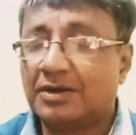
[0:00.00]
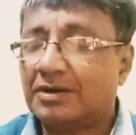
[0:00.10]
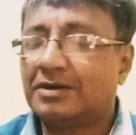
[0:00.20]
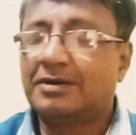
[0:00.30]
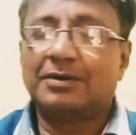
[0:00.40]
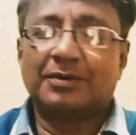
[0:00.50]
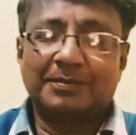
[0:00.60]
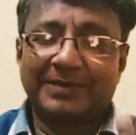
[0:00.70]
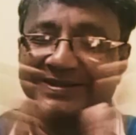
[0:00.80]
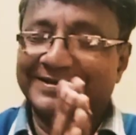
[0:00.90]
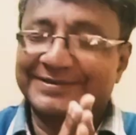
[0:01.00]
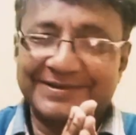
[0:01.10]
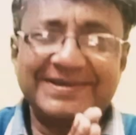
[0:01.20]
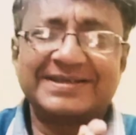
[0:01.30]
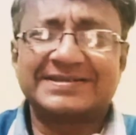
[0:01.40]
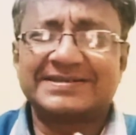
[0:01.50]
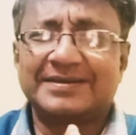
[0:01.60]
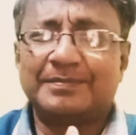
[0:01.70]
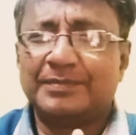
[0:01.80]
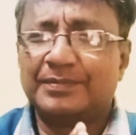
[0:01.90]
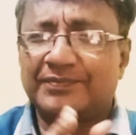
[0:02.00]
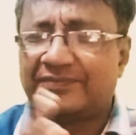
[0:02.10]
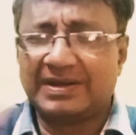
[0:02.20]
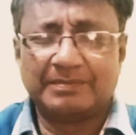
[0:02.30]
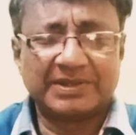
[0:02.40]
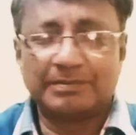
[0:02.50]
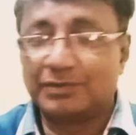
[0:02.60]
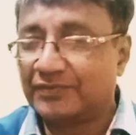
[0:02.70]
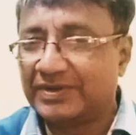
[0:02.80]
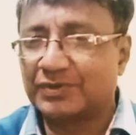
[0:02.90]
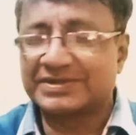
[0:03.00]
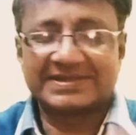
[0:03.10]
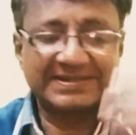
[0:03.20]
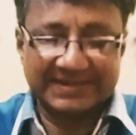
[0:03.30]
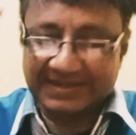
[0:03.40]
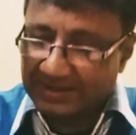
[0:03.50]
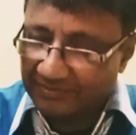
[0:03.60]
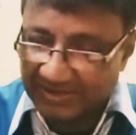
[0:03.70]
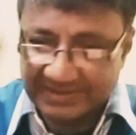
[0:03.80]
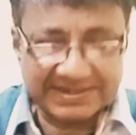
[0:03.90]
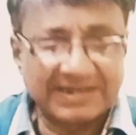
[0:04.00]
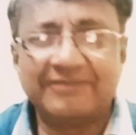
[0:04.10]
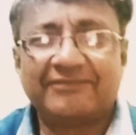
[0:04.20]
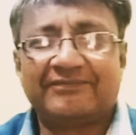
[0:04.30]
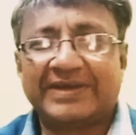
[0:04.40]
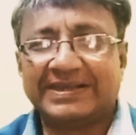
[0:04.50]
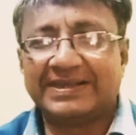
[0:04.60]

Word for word: oh my goodness, the film, the movie was seriously funny.